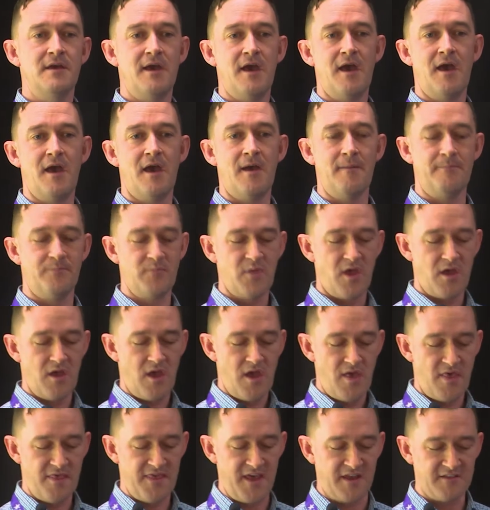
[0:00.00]

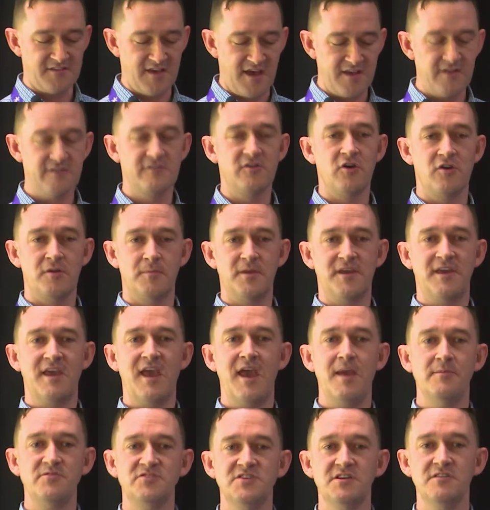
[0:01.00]
That data's got to be
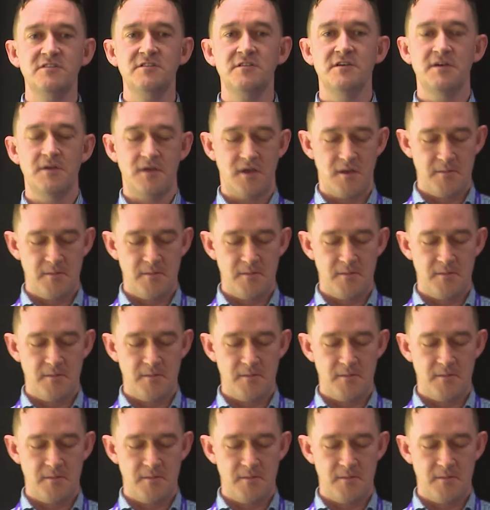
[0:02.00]
captured,